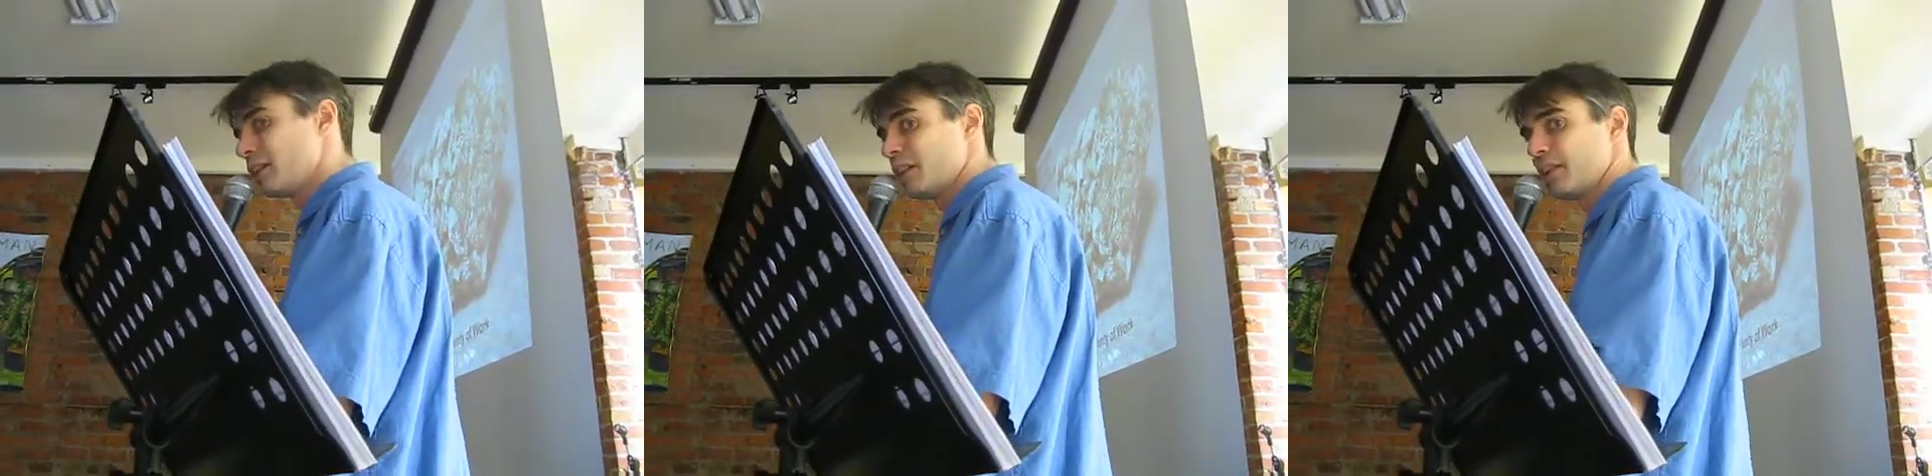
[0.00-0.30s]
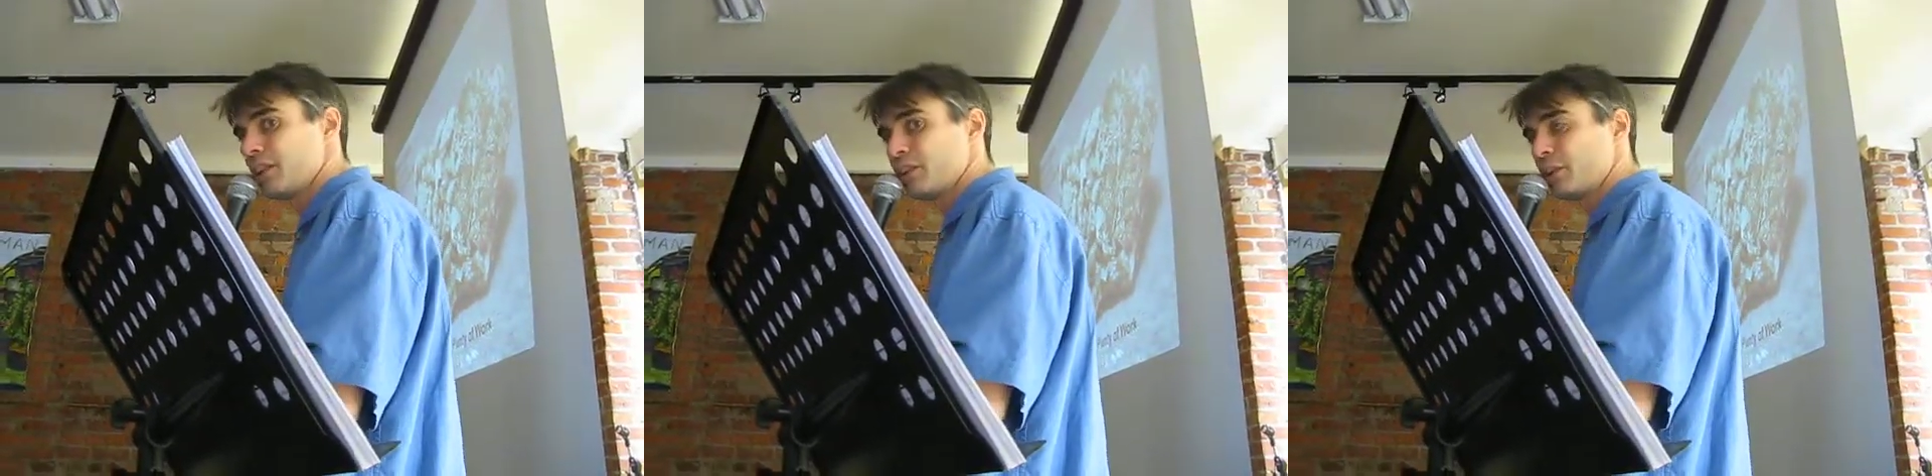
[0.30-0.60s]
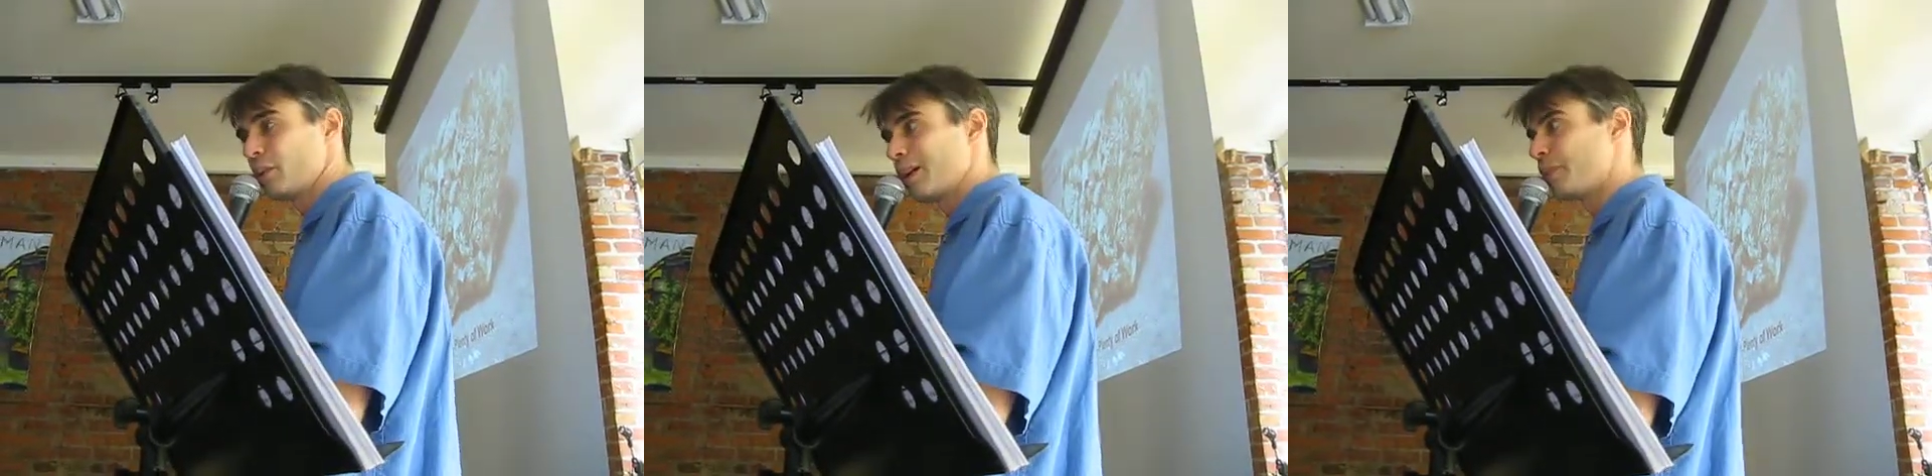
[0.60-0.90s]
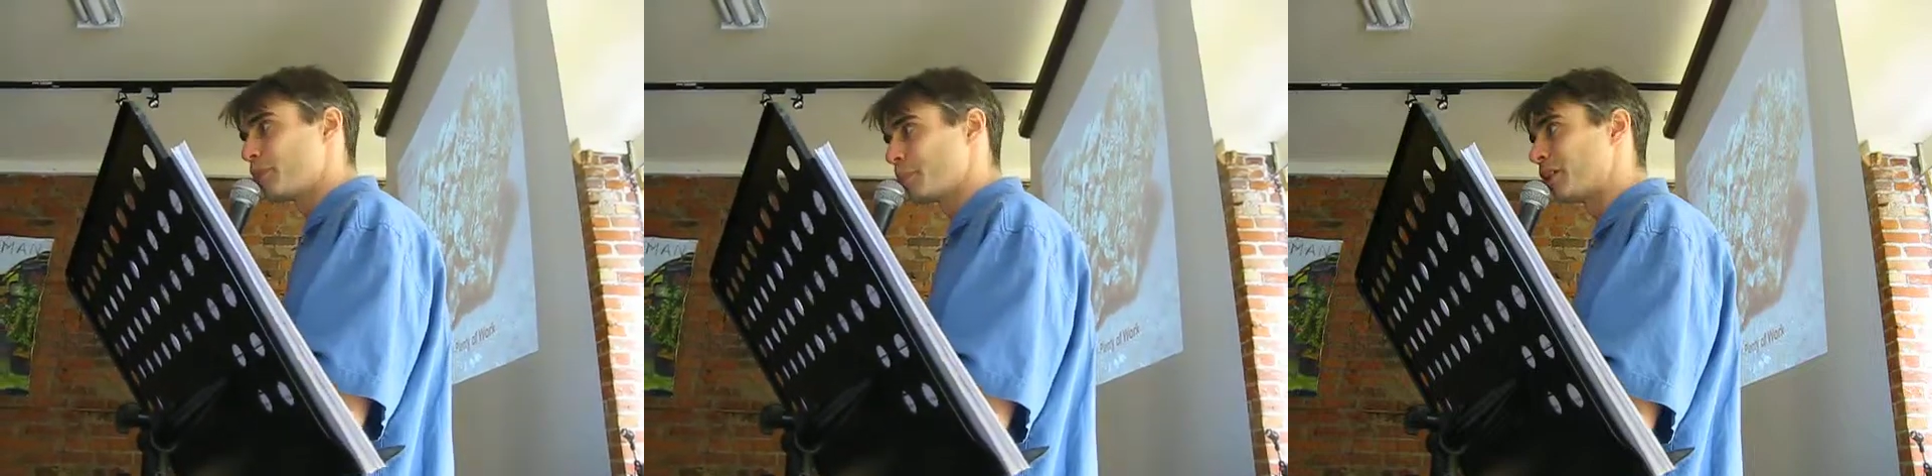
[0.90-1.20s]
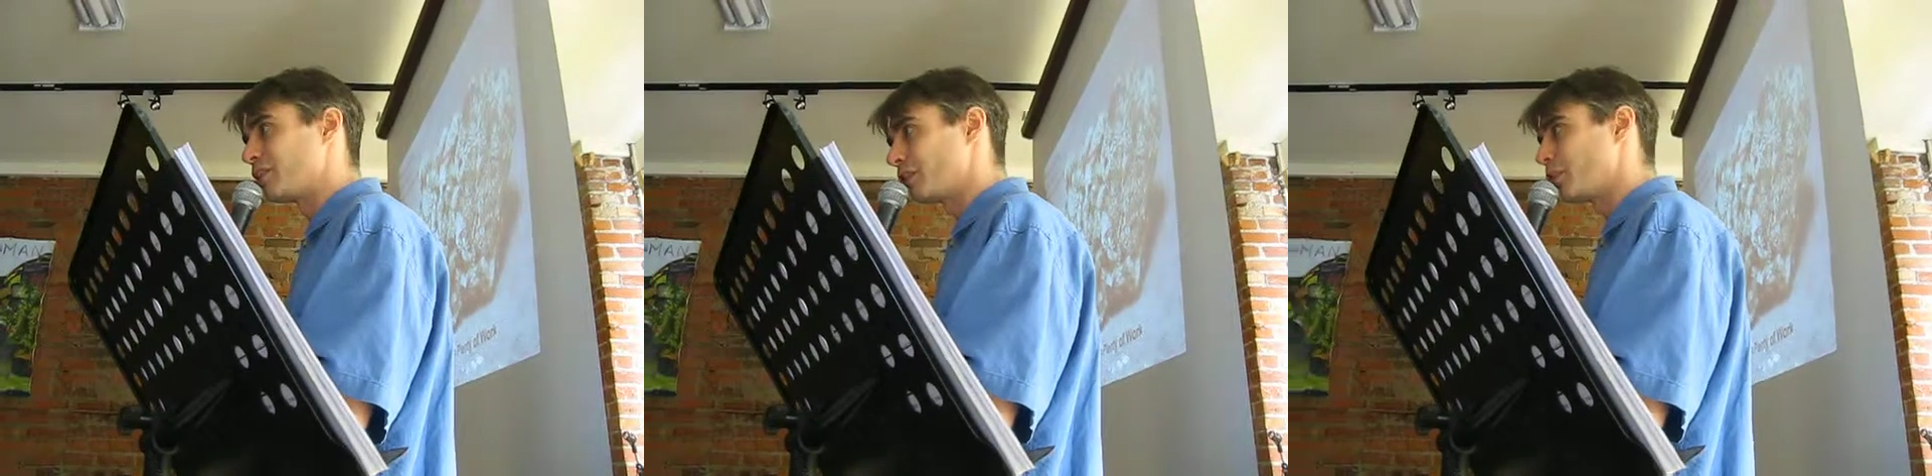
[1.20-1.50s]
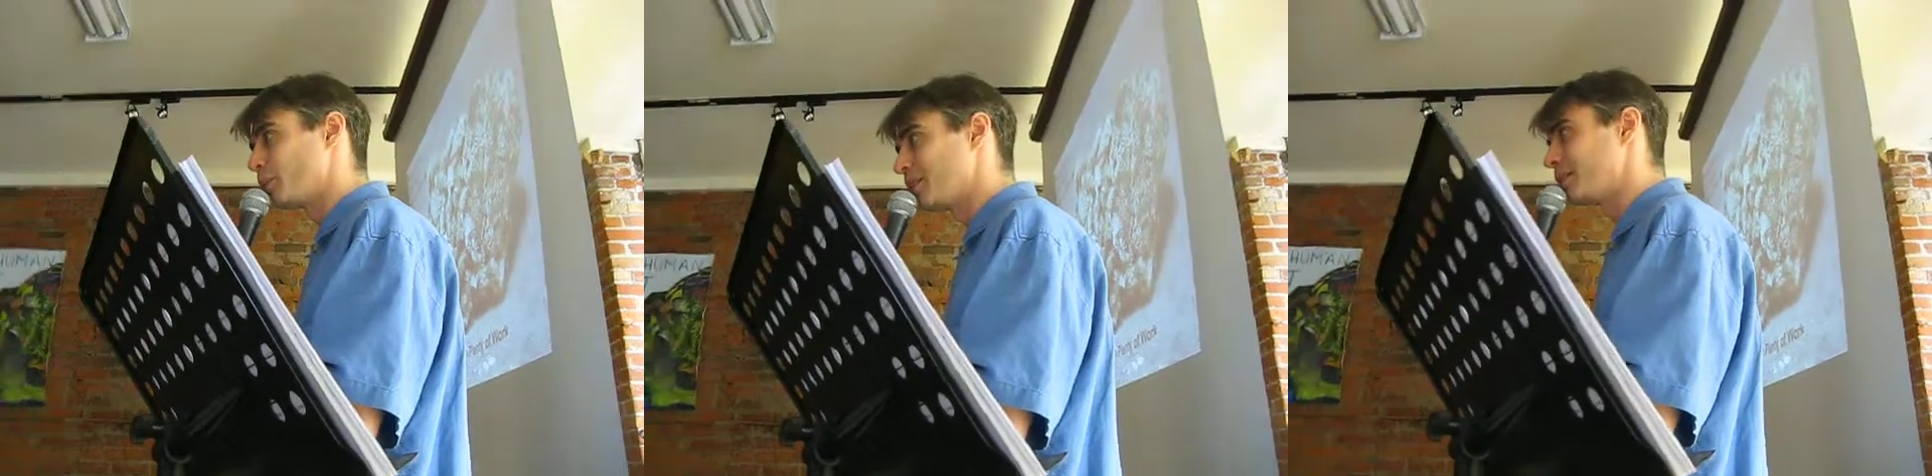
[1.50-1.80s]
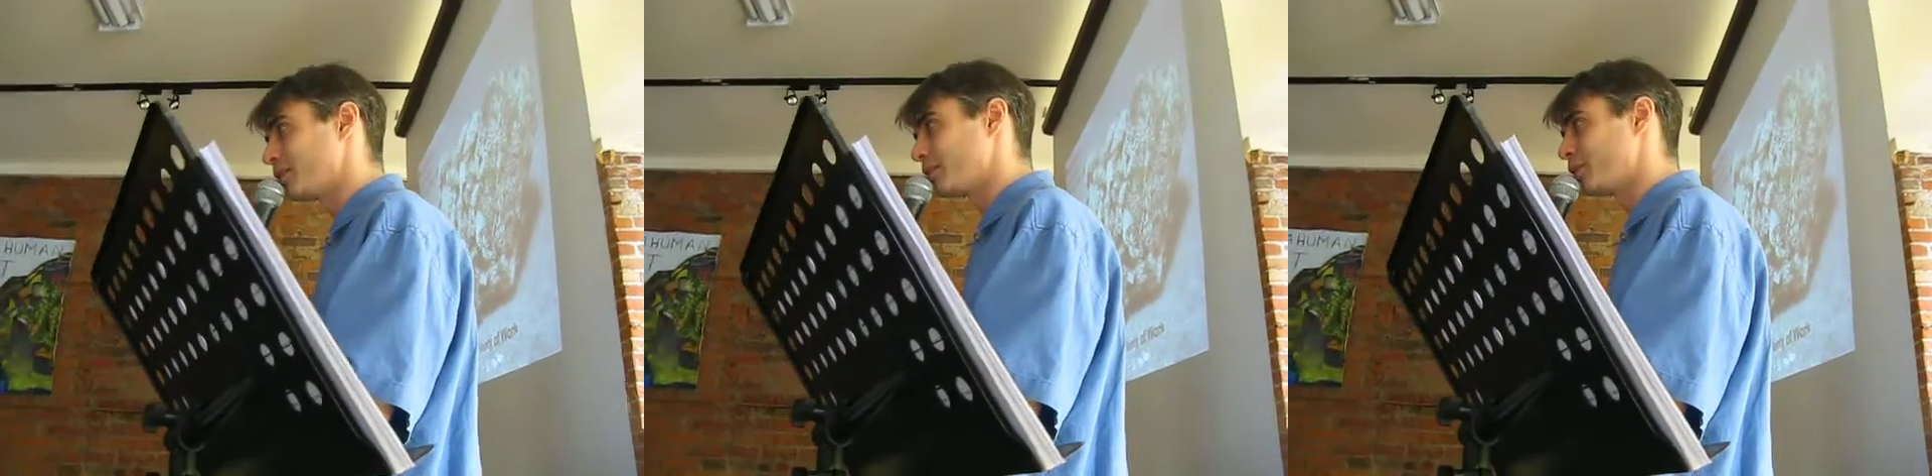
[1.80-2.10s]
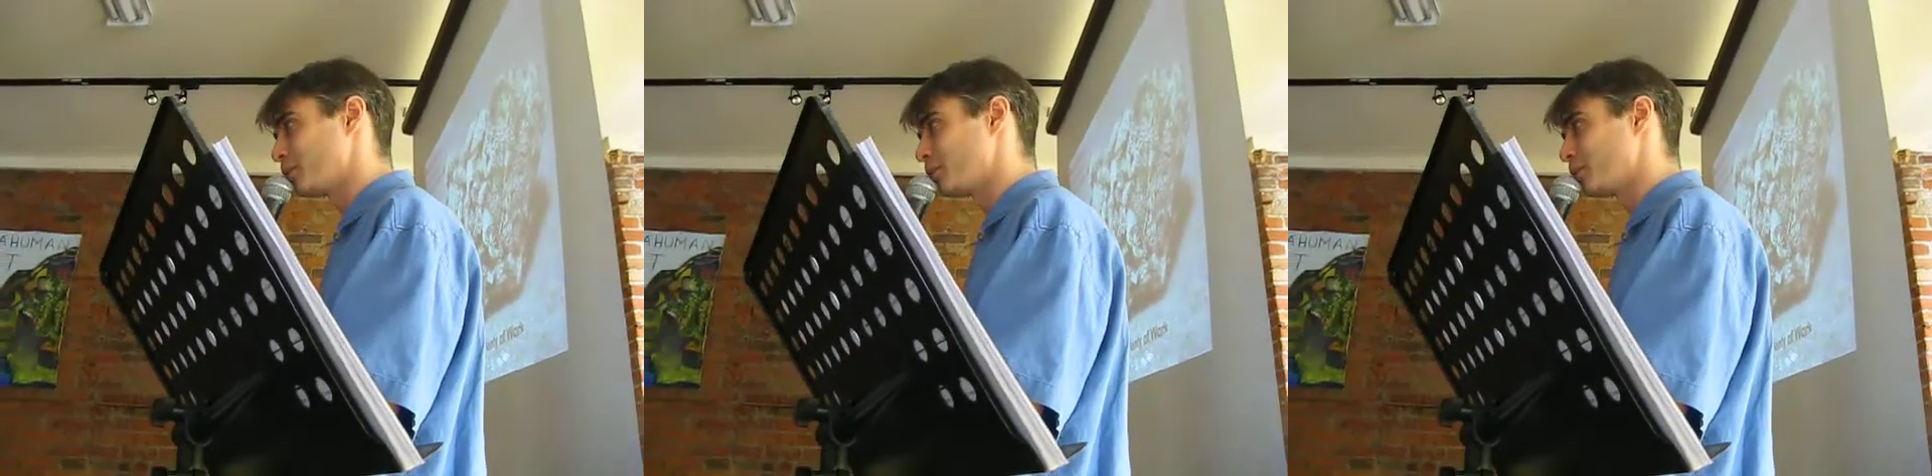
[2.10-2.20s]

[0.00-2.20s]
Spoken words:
They threw out a bunch of their witnesses